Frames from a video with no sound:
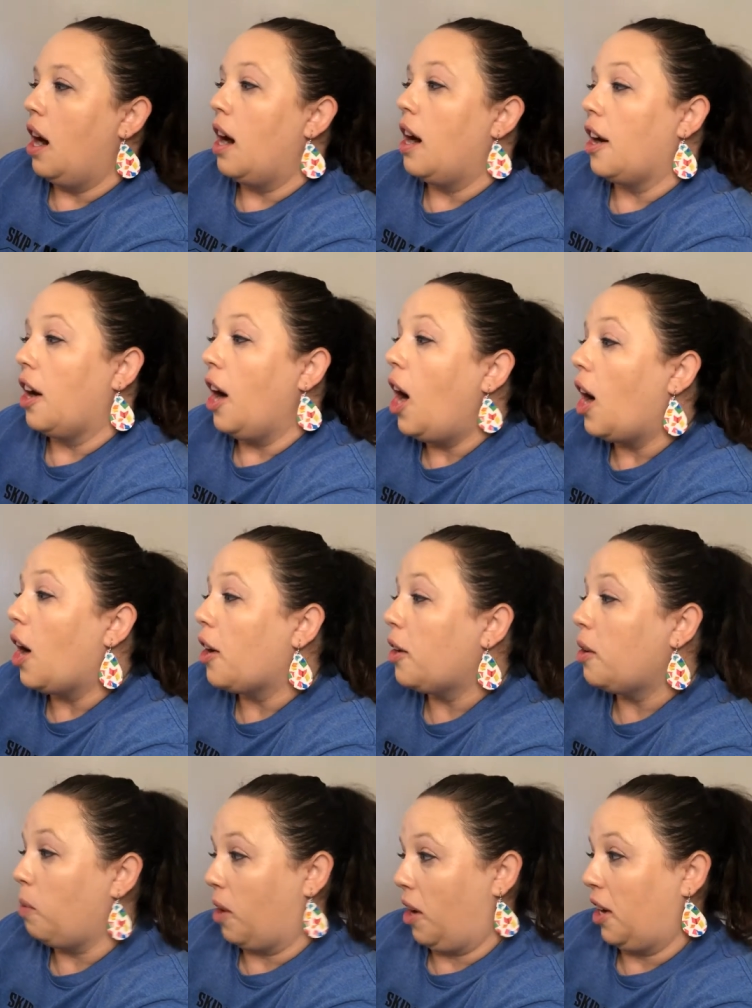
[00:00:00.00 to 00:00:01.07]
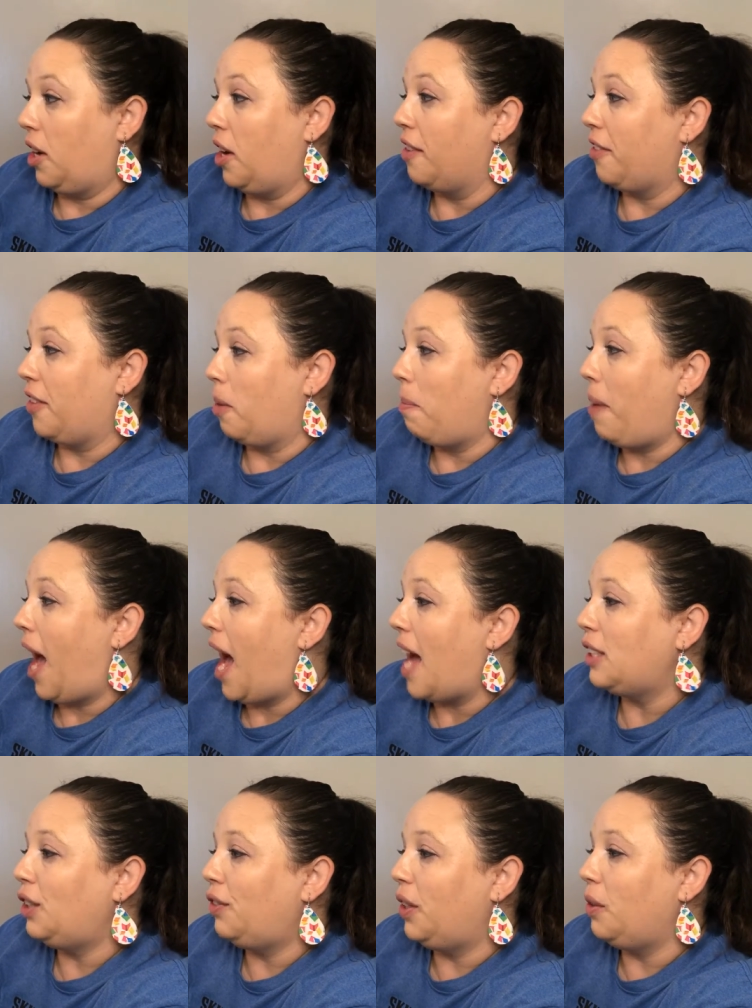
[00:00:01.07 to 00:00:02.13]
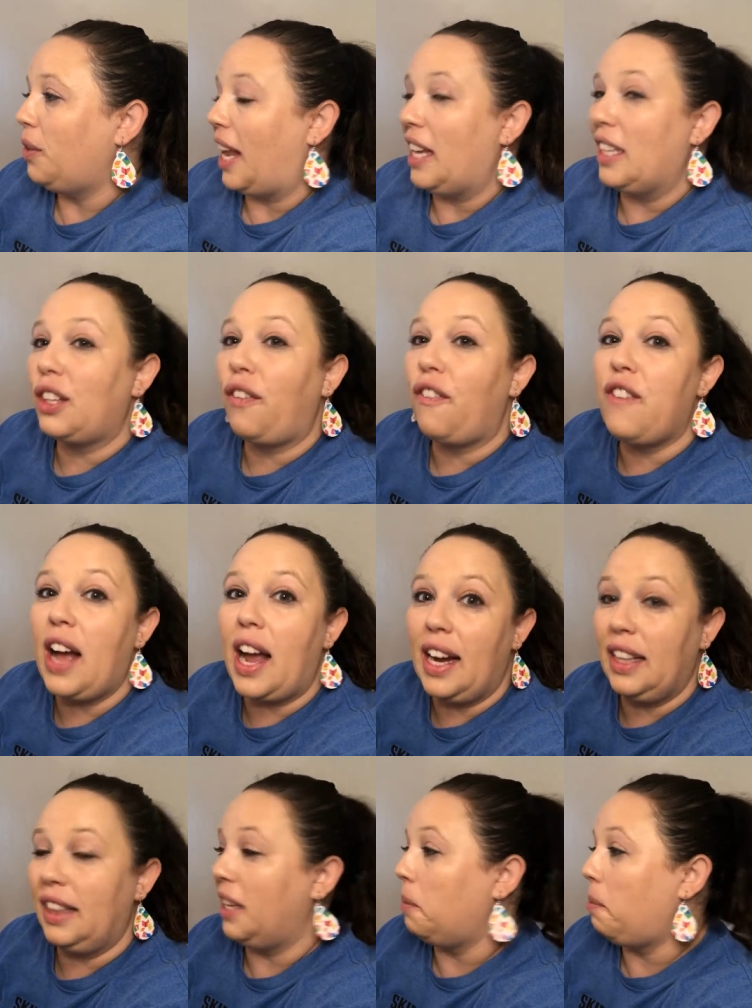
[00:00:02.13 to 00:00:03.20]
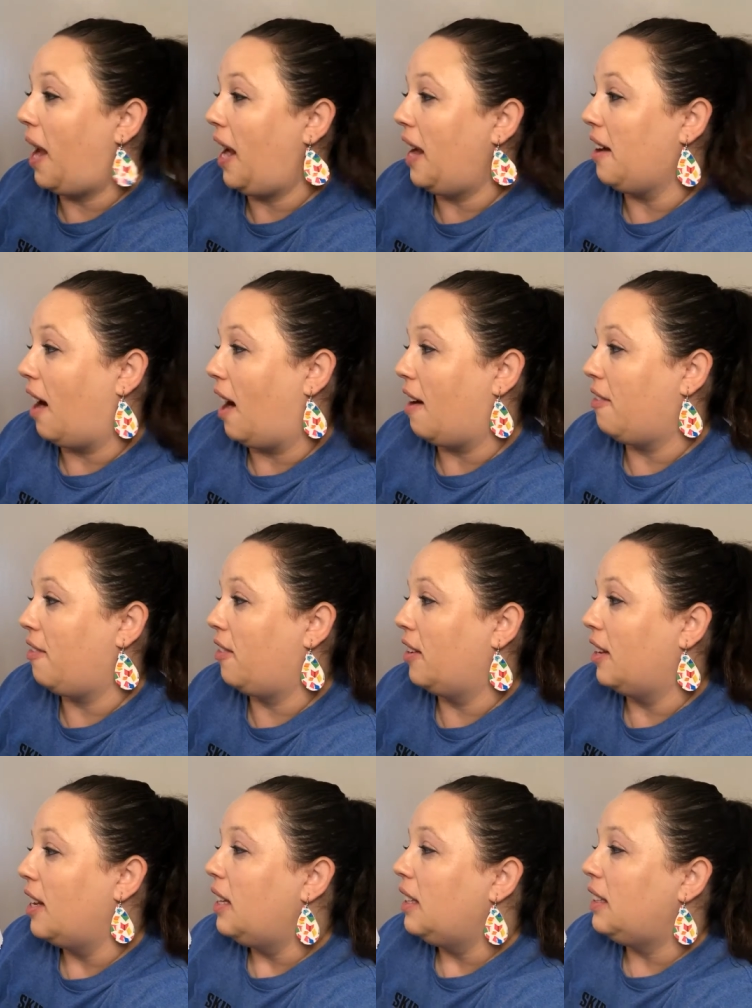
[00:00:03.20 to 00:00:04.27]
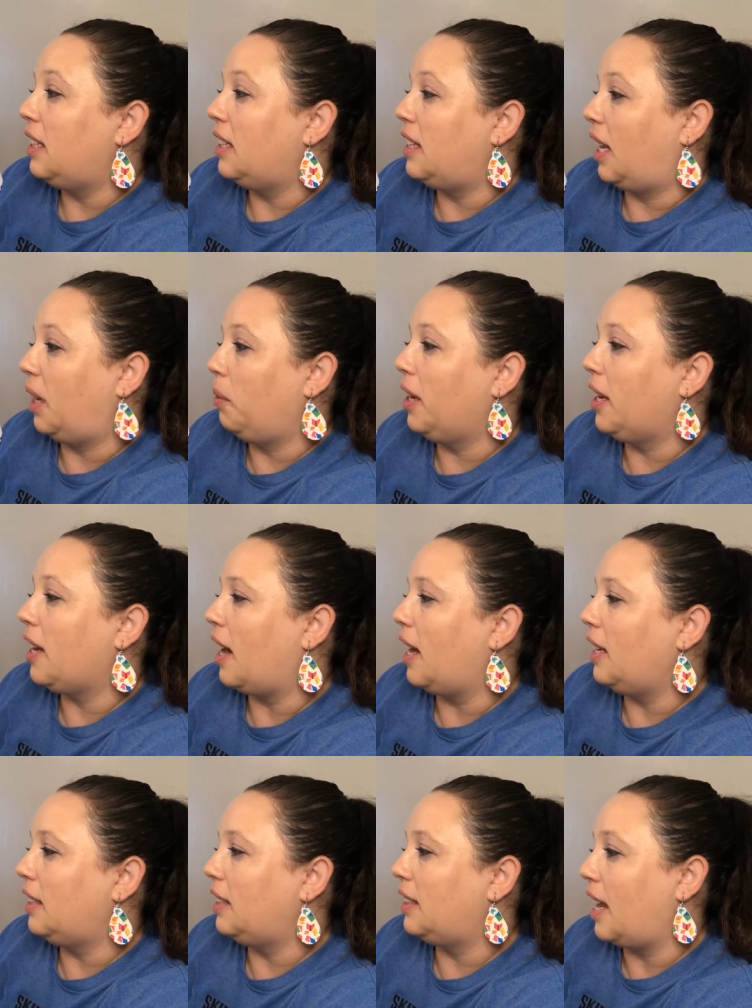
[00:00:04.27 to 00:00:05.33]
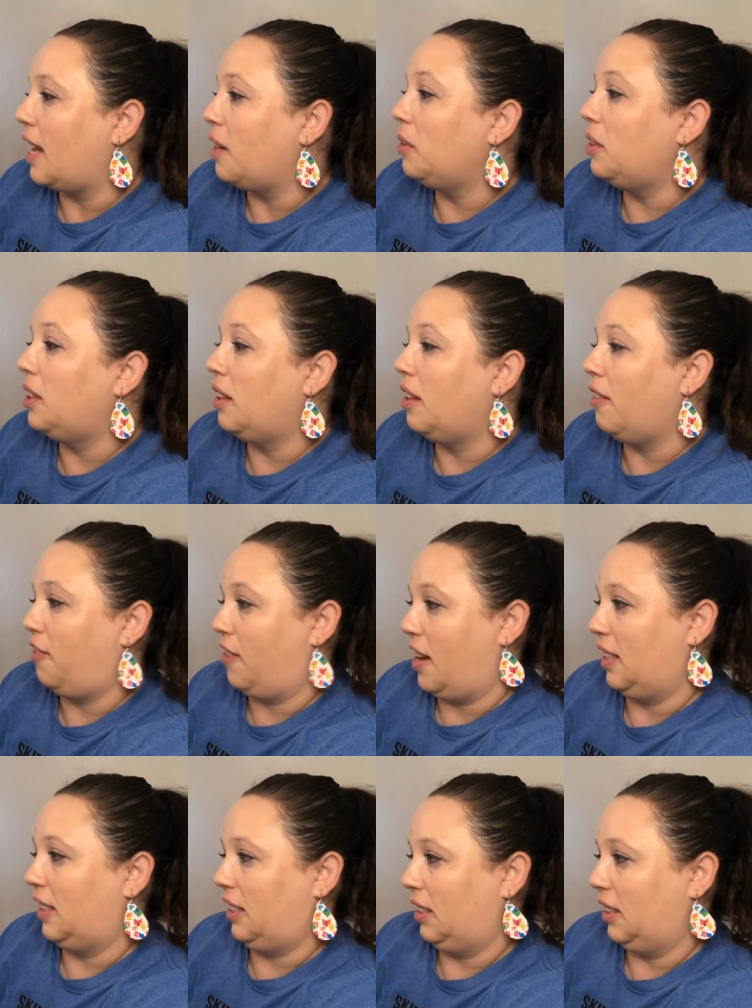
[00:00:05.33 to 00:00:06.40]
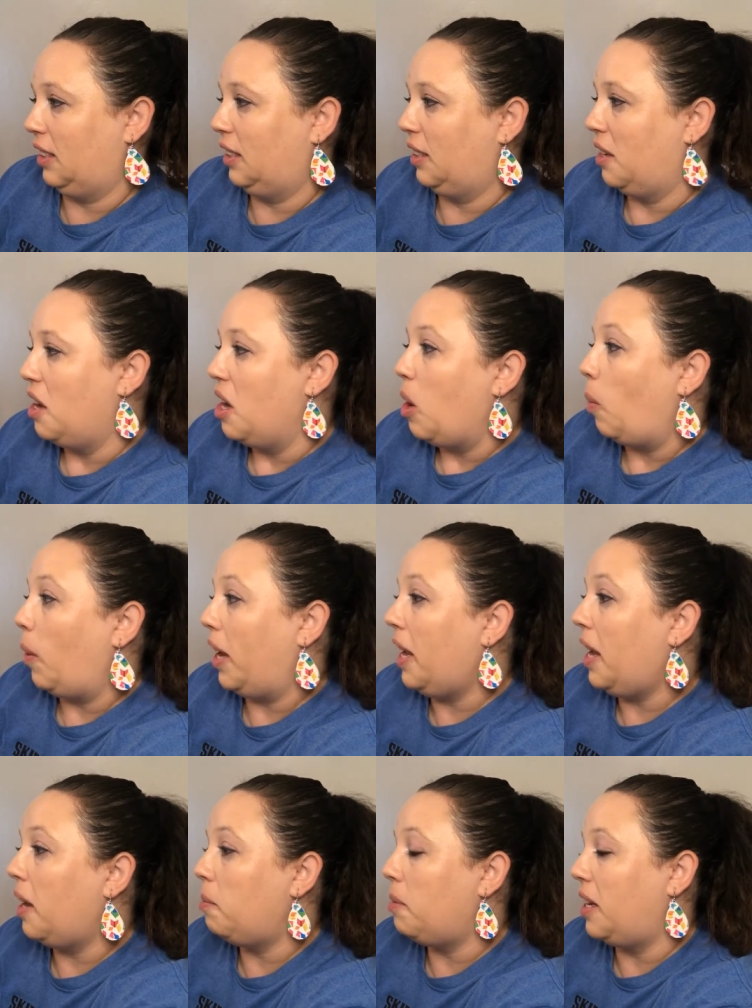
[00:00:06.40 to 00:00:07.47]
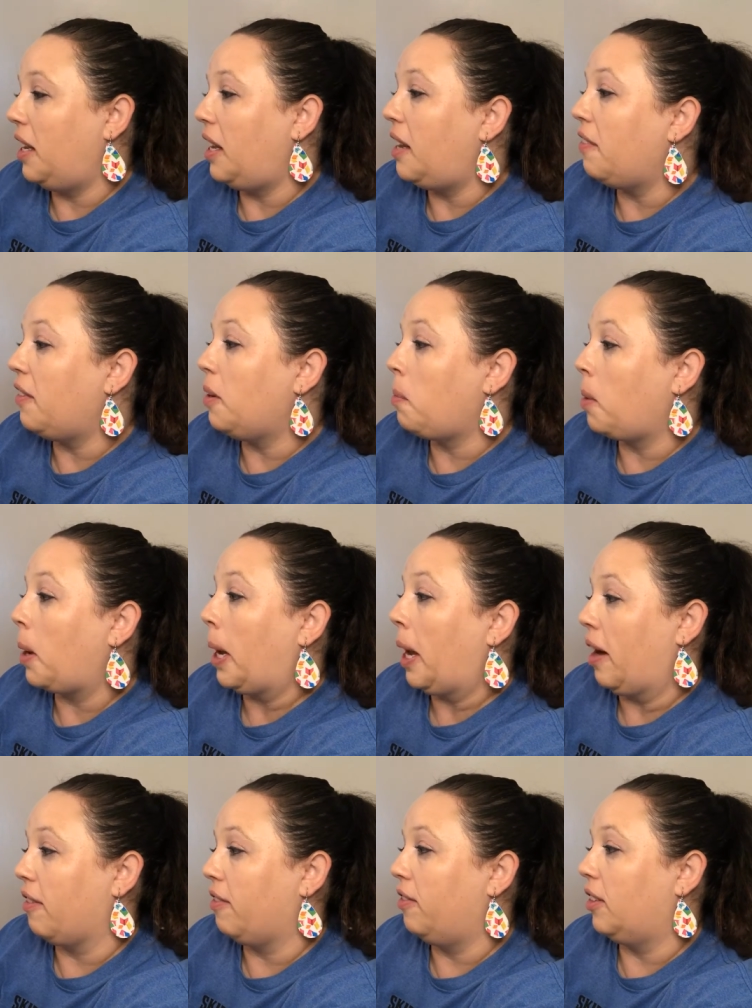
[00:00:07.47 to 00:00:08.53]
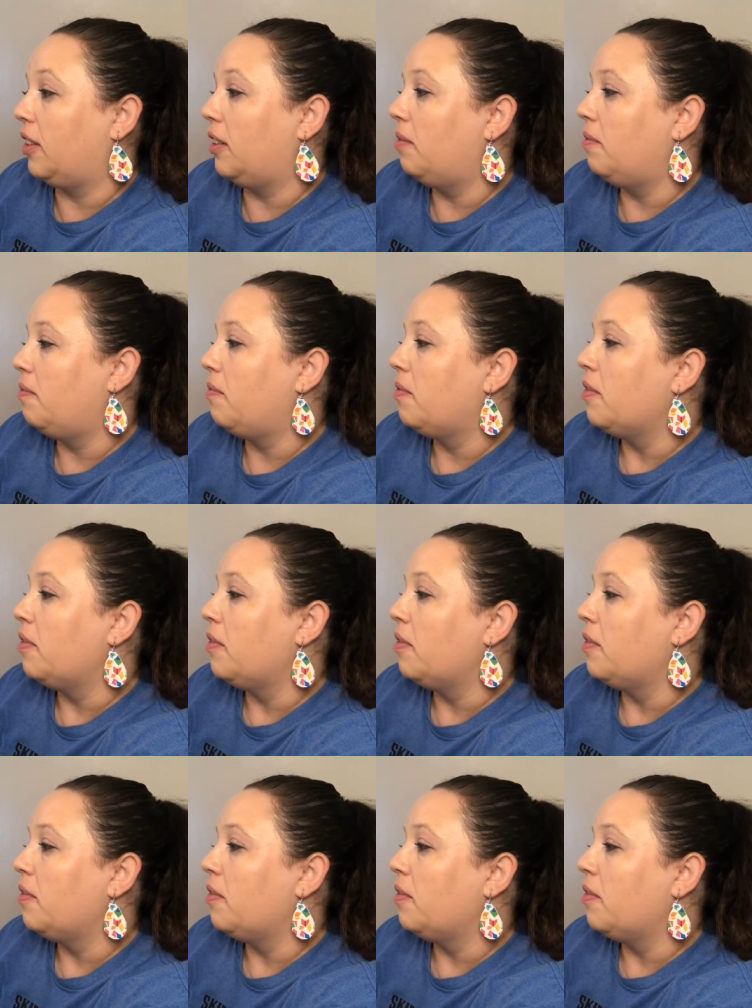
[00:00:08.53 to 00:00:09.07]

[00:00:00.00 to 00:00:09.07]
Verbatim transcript: Our hard work over the past few days finally paid off. Today we got down to the fossils. We had been even more careful.